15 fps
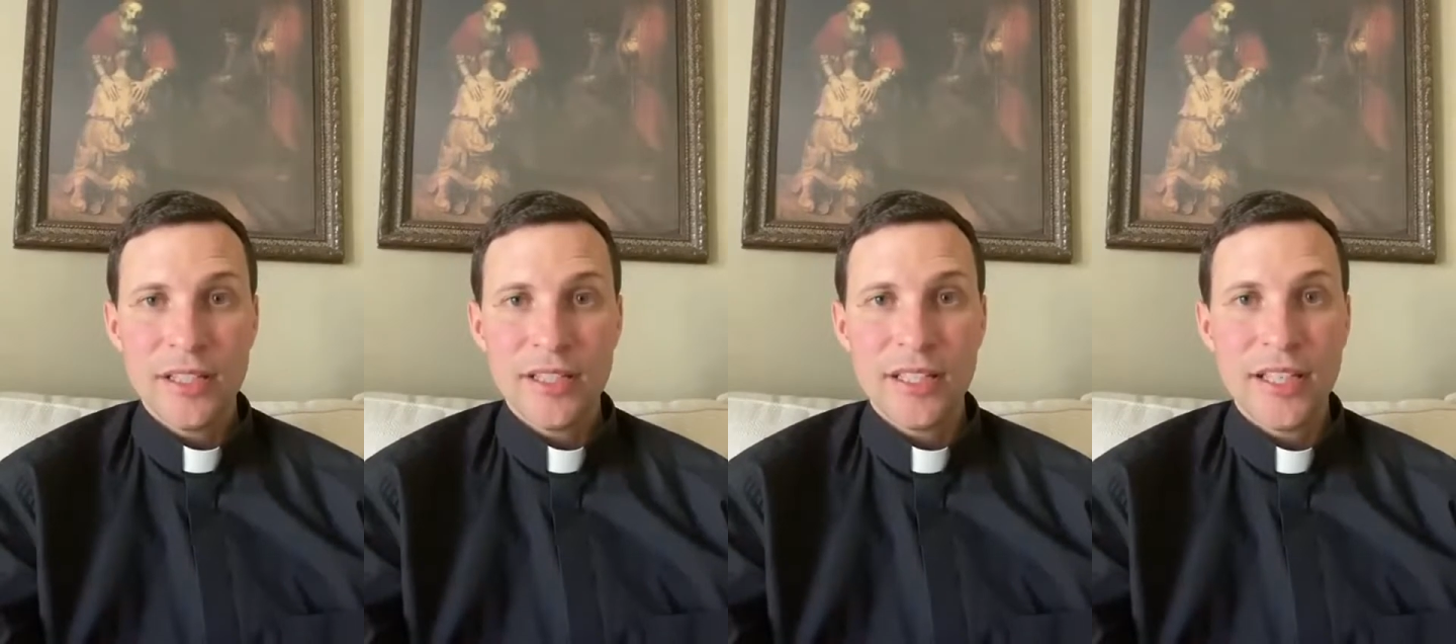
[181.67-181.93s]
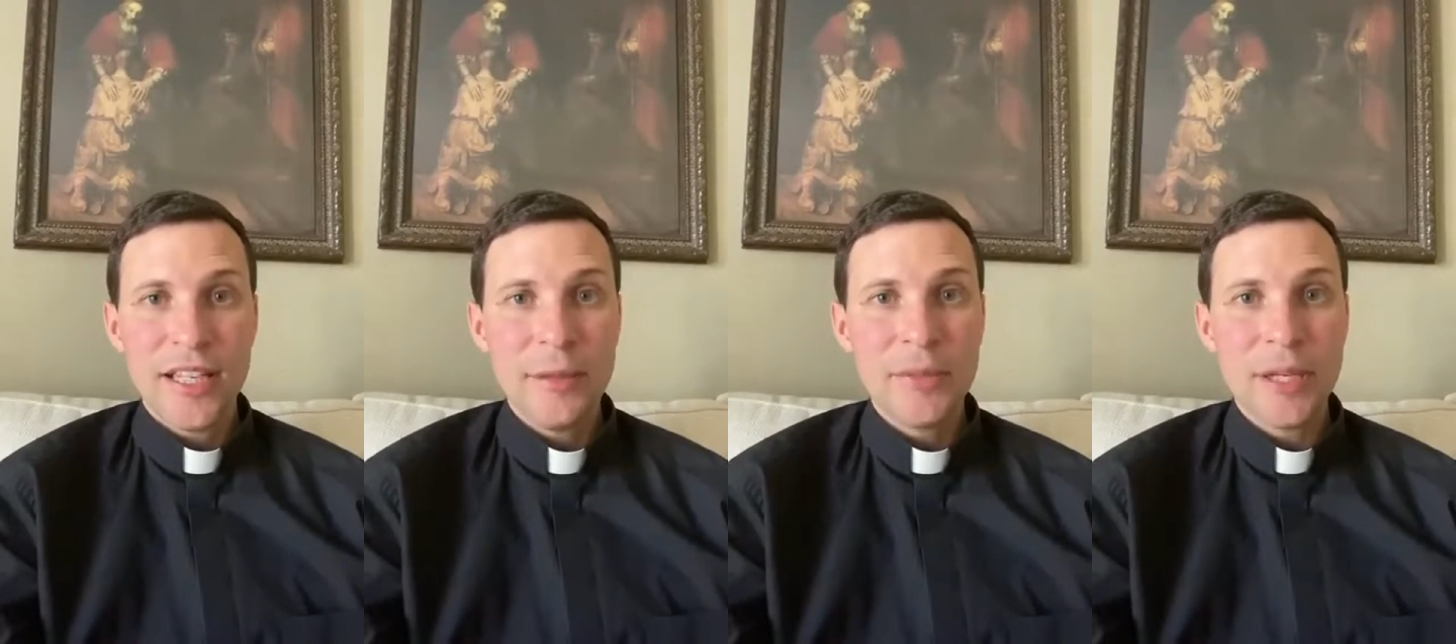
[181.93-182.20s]
the
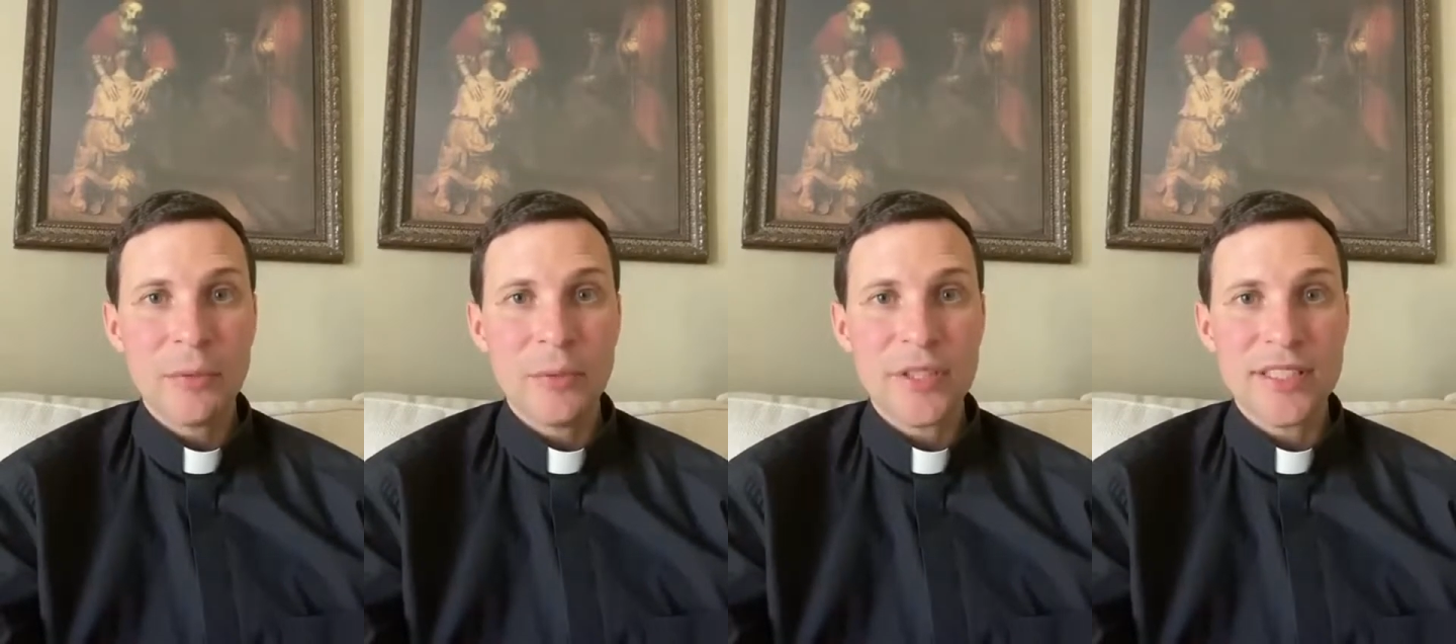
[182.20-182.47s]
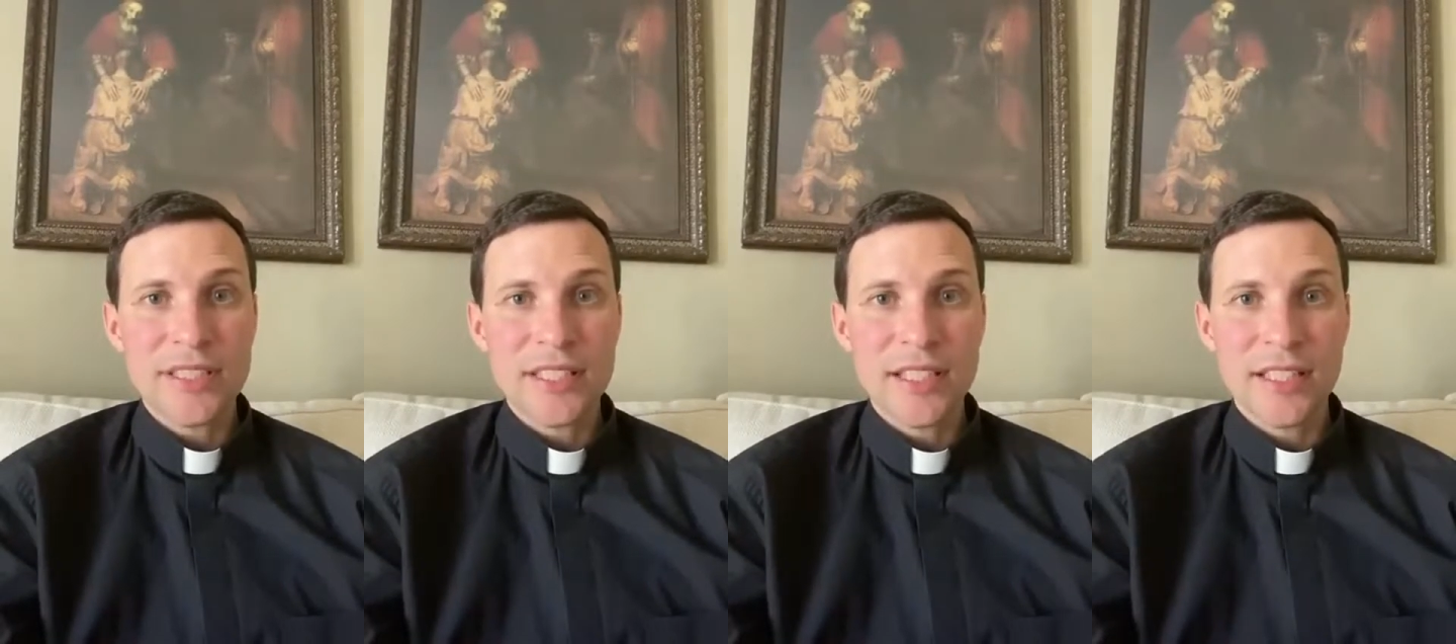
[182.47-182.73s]
hymn that we
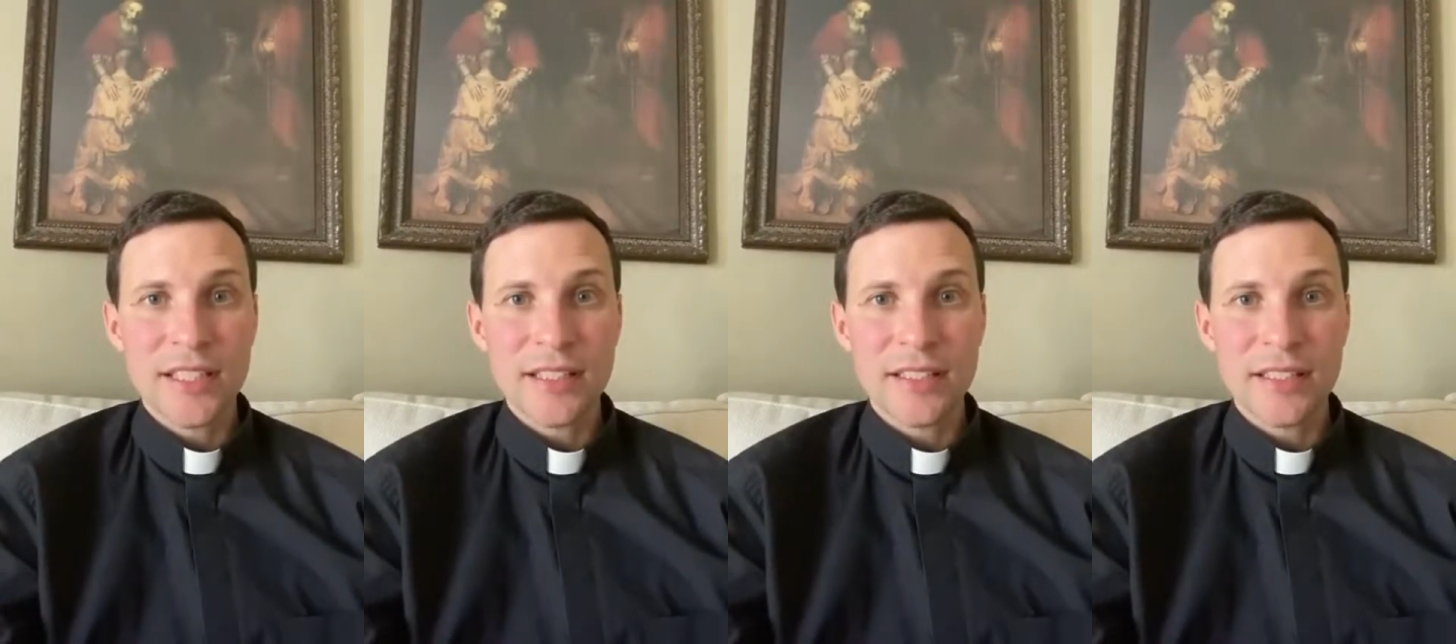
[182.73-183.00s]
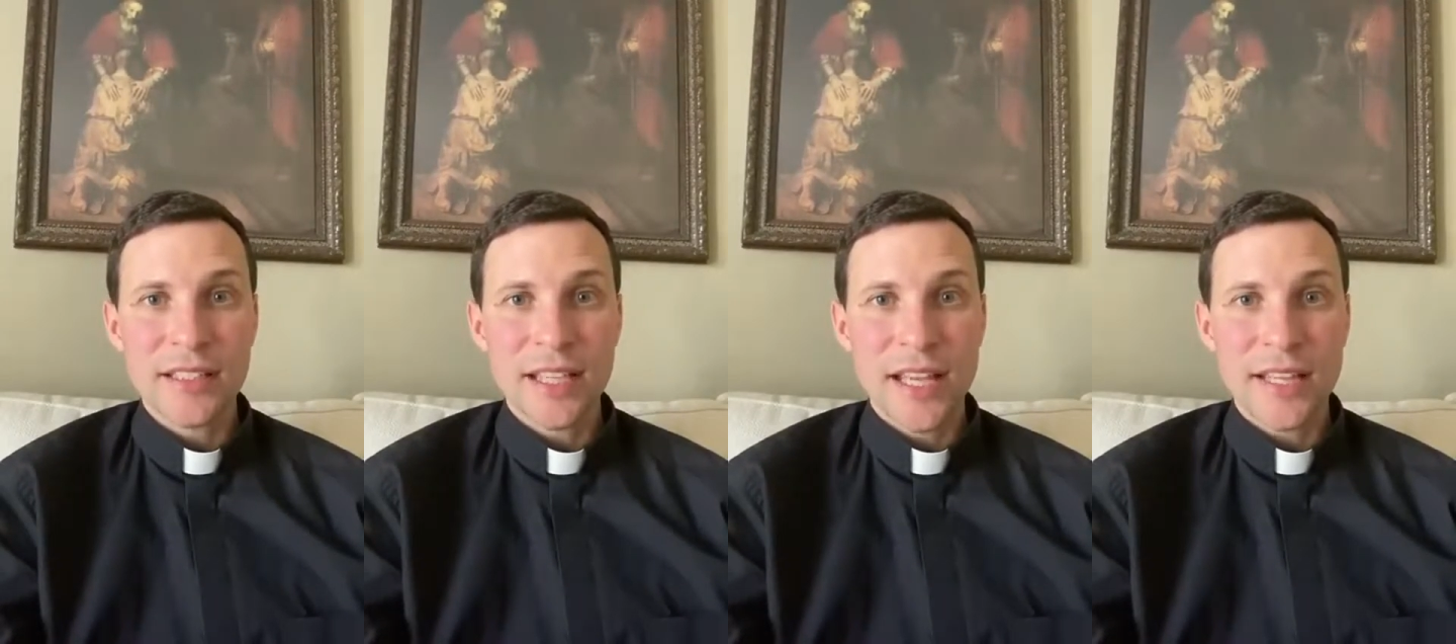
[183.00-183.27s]
sing
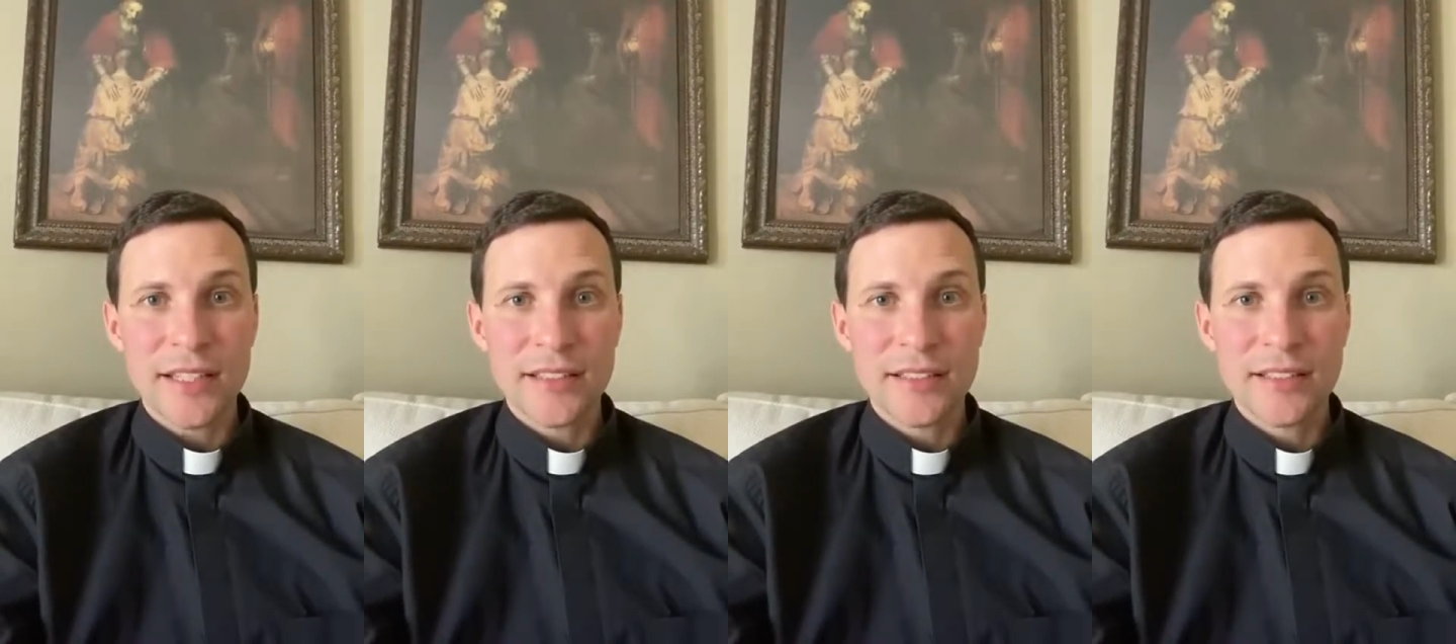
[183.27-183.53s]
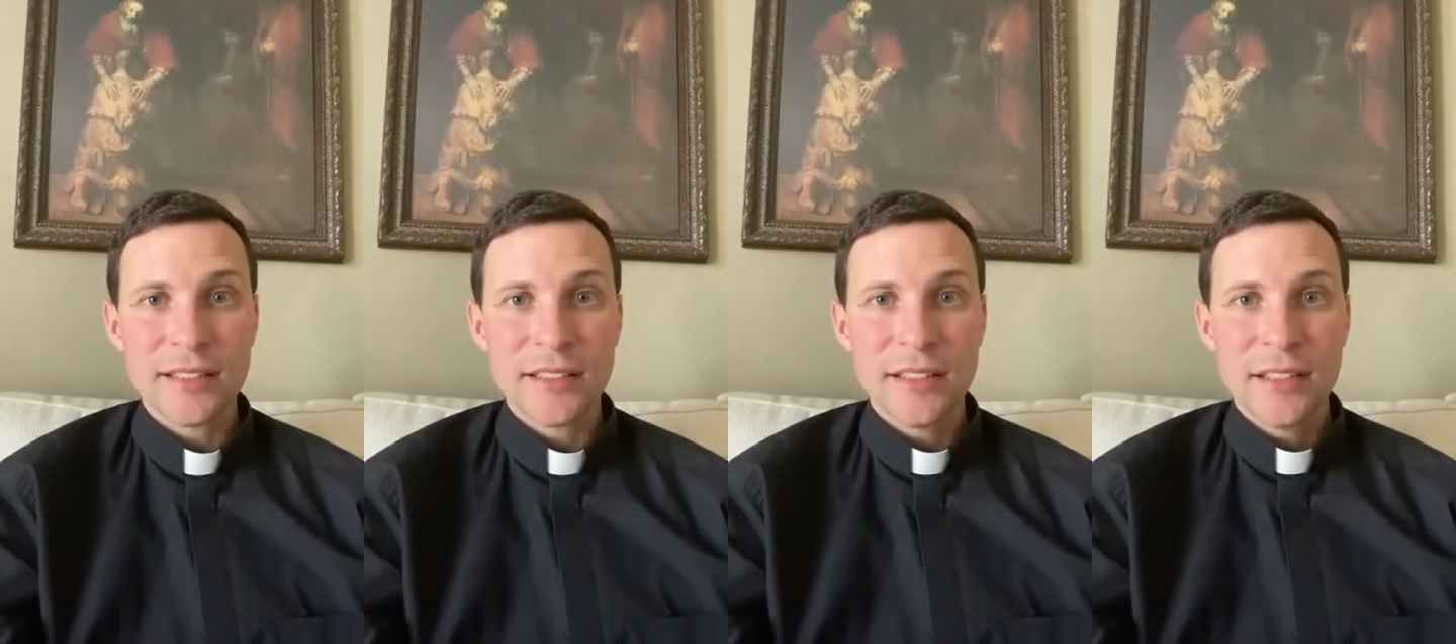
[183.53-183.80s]
in Lent,